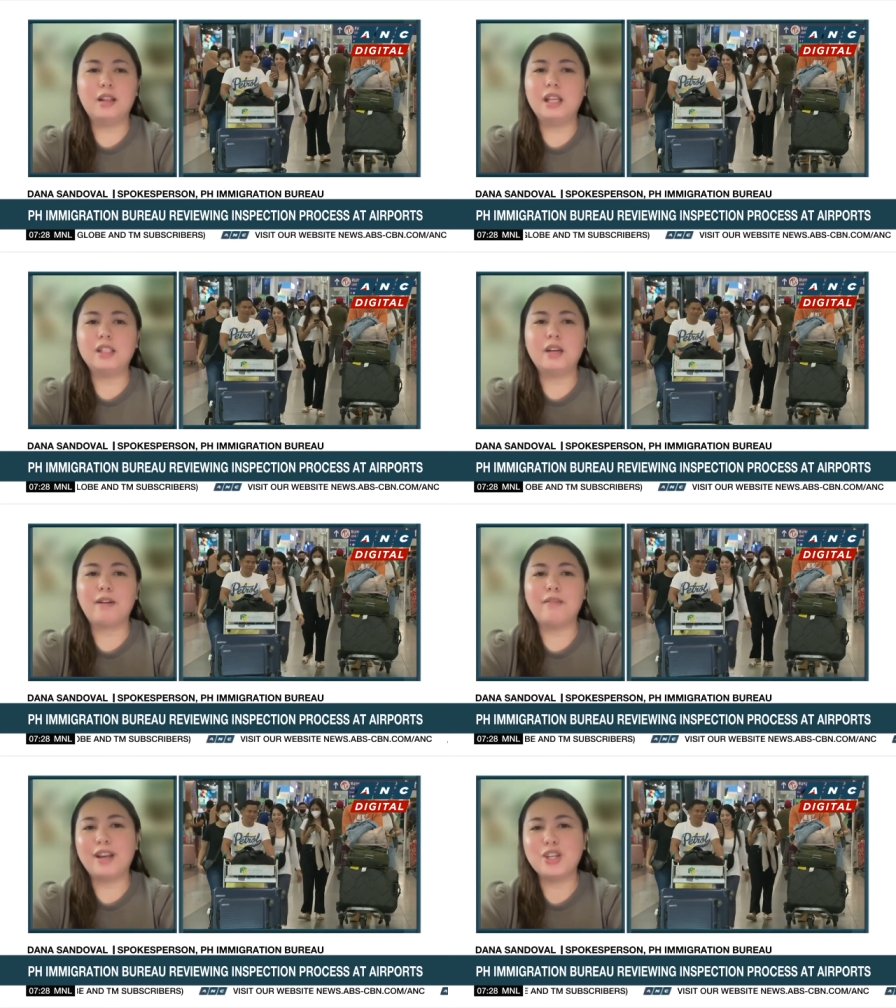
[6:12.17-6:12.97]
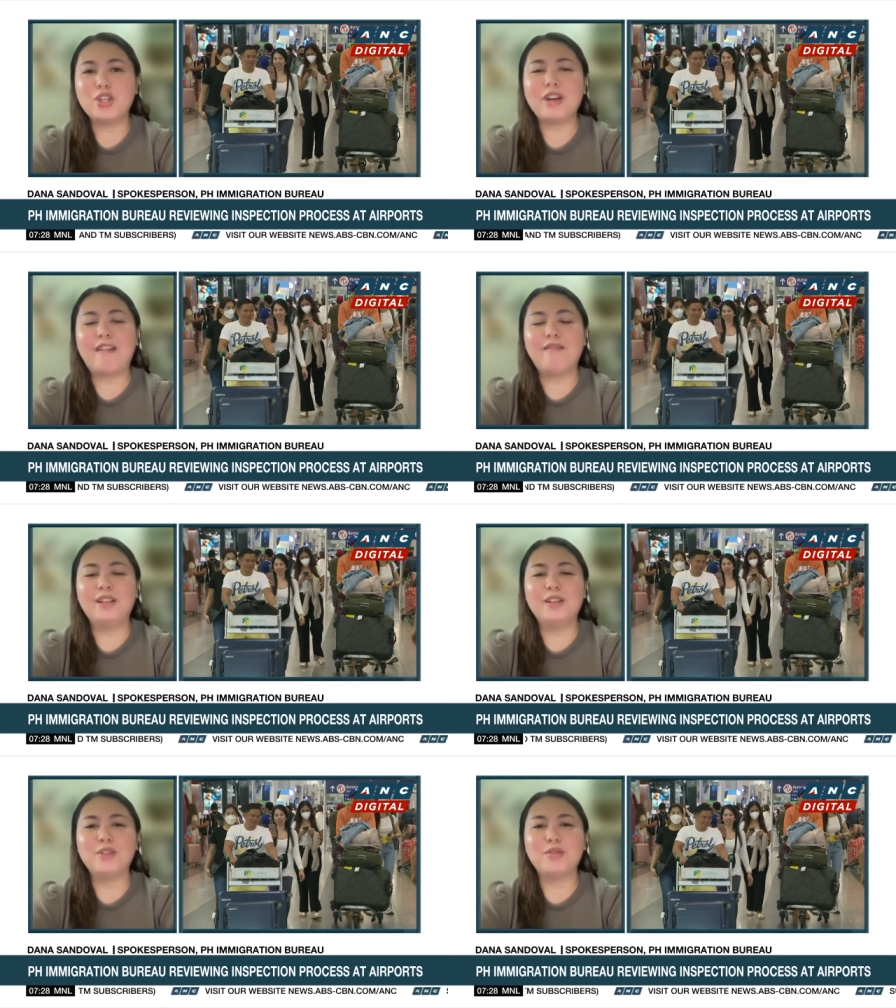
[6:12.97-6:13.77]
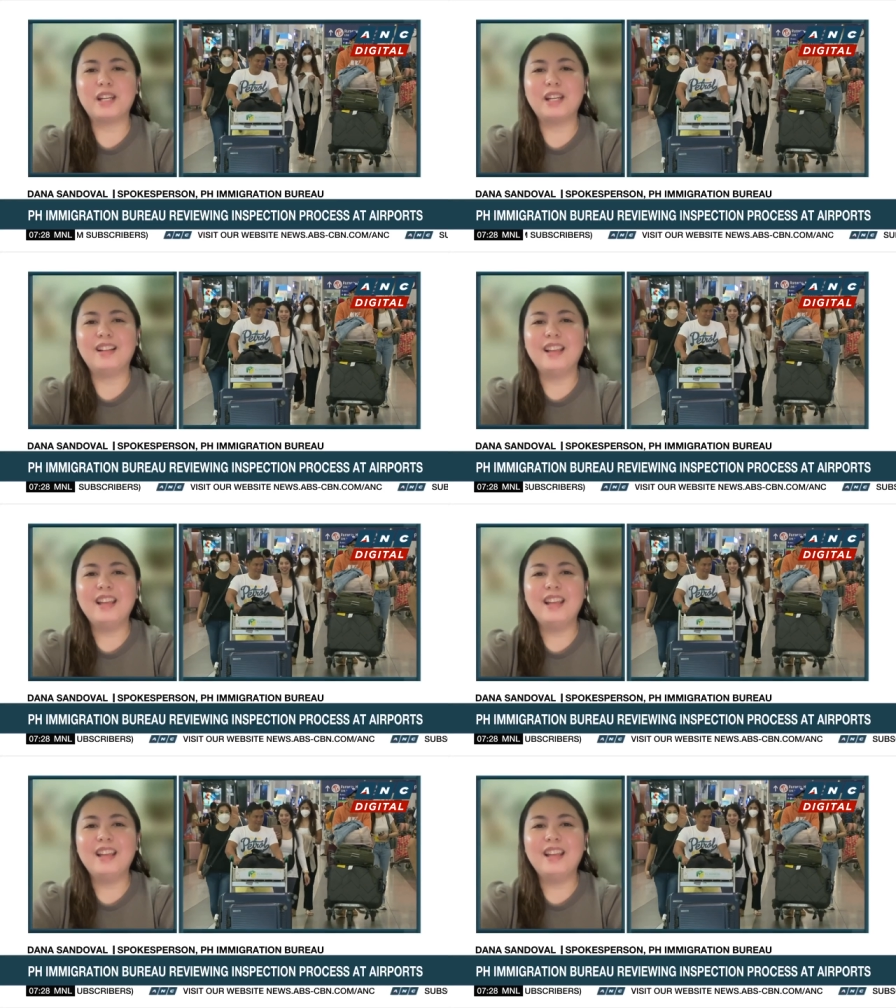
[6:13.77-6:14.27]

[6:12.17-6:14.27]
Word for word: they say revenge travel is real.